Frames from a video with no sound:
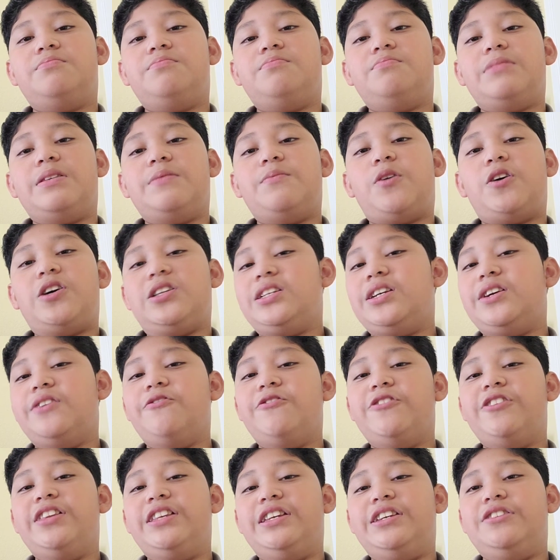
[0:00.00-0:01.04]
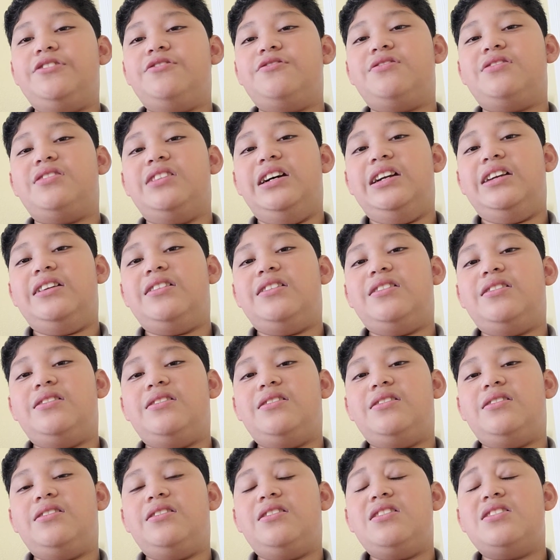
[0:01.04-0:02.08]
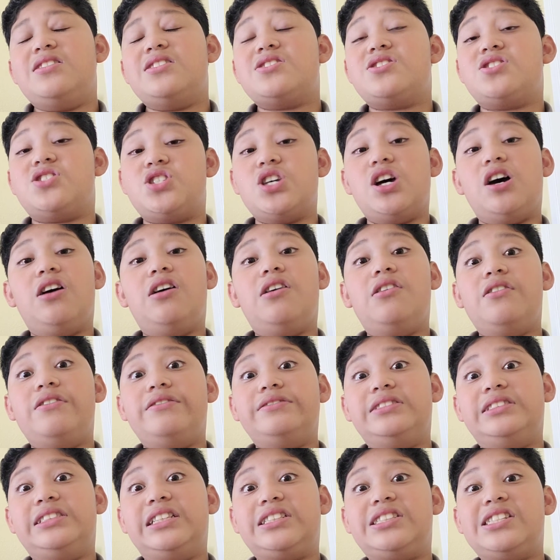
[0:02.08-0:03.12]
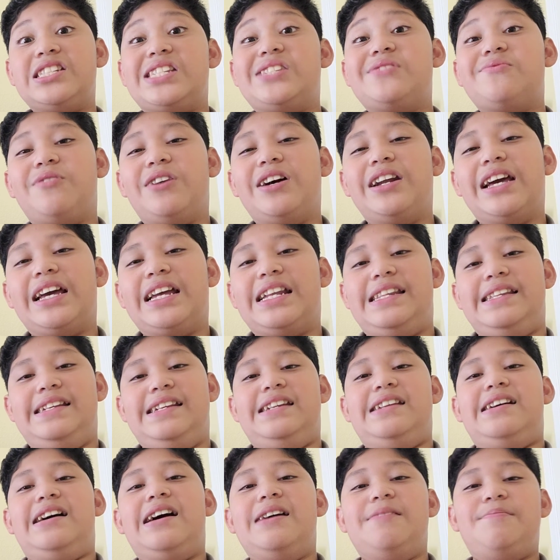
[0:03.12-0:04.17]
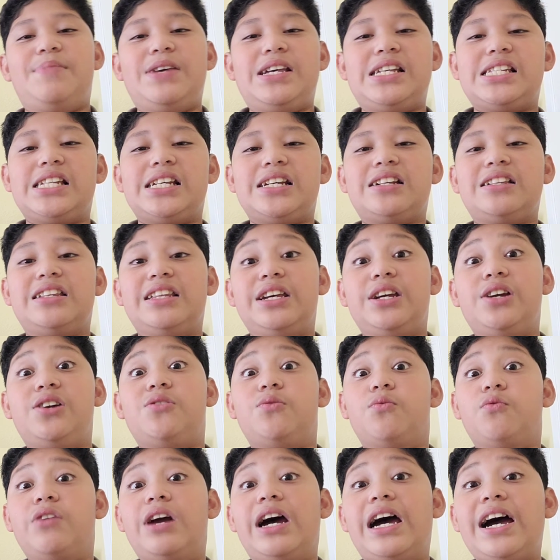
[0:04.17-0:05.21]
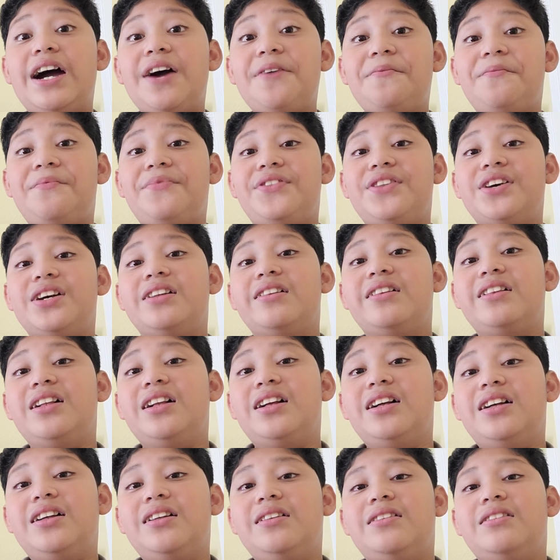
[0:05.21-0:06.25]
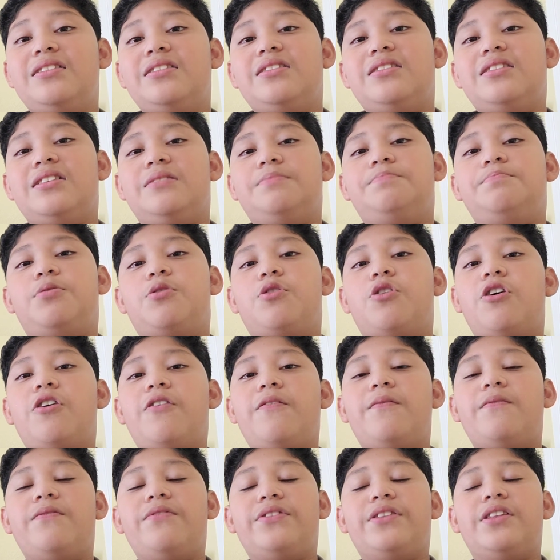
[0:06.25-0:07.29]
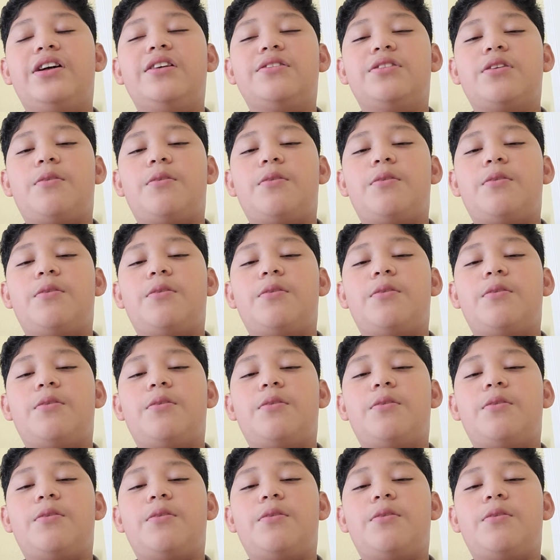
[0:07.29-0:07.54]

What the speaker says: my mom didn't really use it. So this is what I did. I basically grabbed the name